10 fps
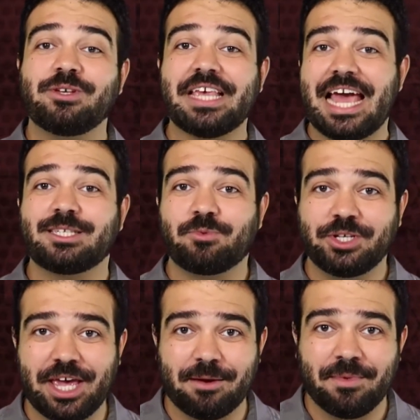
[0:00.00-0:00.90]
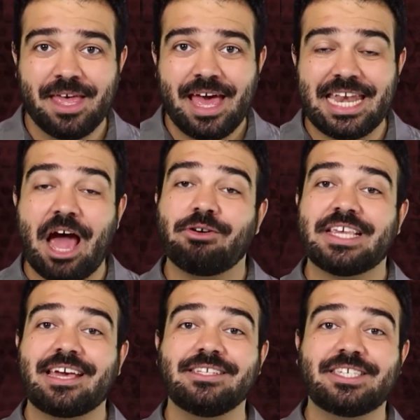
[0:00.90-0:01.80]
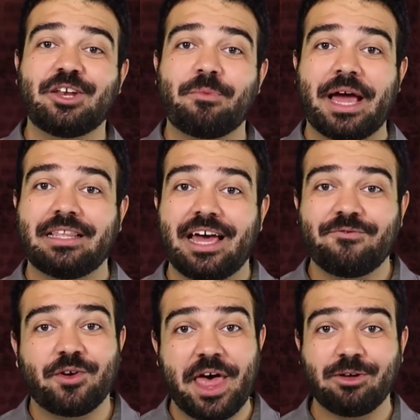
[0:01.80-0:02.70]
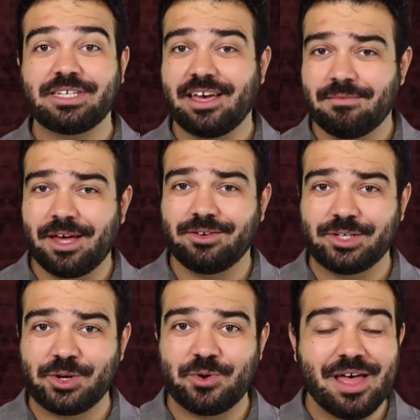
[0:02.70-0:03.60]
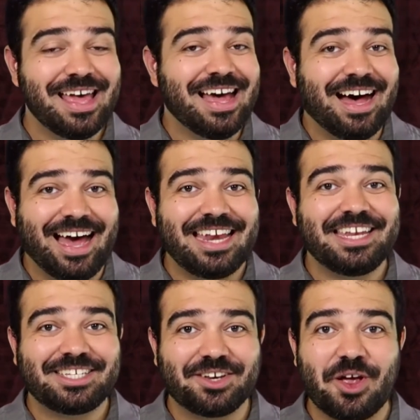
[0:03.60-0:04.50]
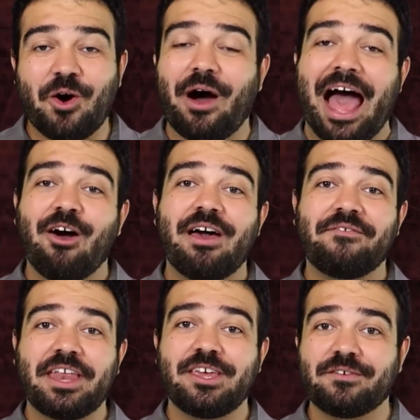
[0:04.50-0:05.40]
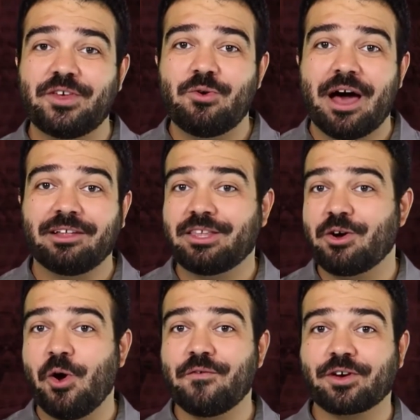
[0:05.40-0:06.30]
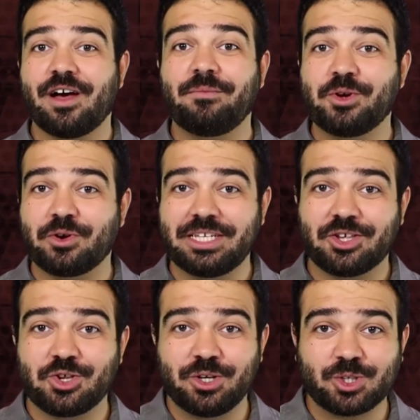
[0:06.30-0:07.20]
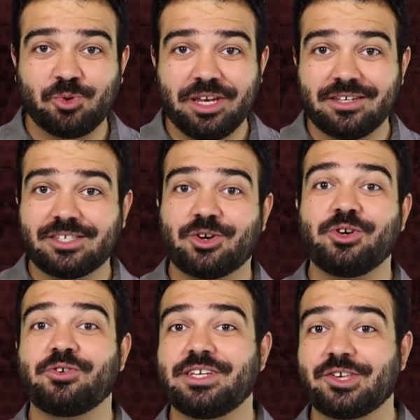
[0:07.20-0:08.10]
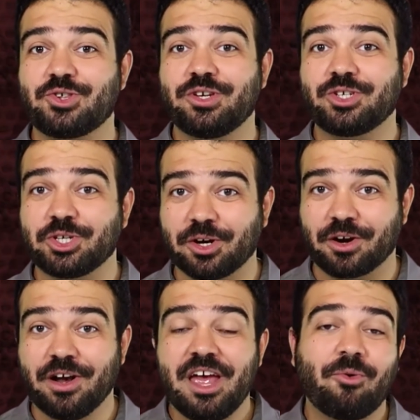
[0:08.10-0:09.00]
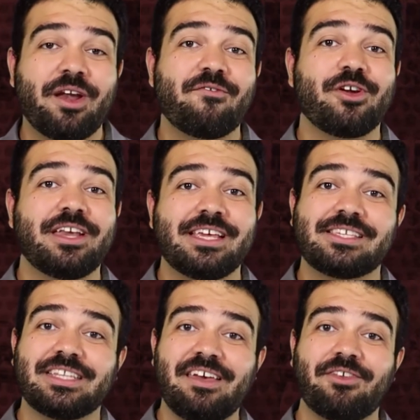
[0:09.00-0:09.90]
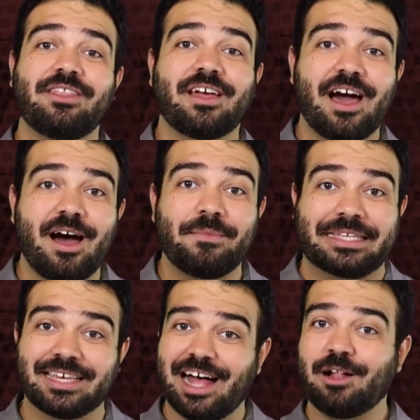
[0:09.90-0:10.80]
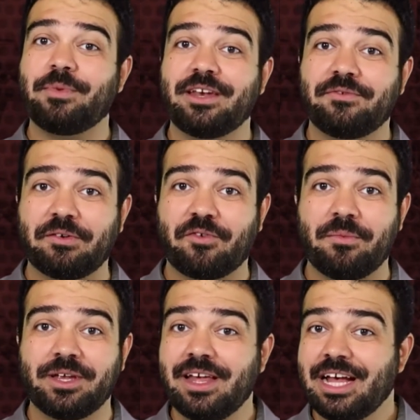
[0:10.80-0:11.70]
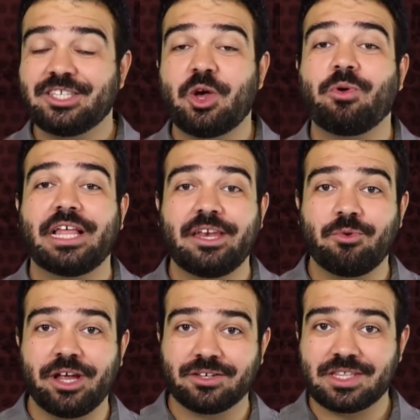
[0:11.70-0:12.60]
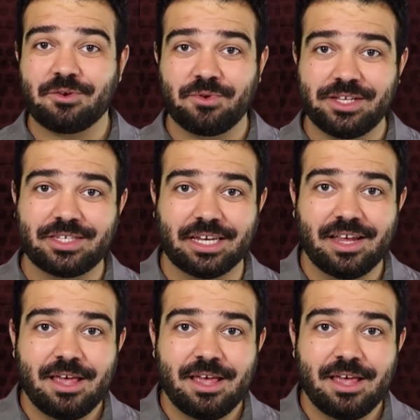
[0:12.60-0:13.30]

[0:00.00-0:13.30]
was aspartame. And now as I consider my life without Diet Mountain Dew, I need to know, how have any of you out there overcome your addiction to sweetness or your addiction to sugar? Whatever it is, leave it in the comments, I'll benefit from it, and so will anyone else that reads it.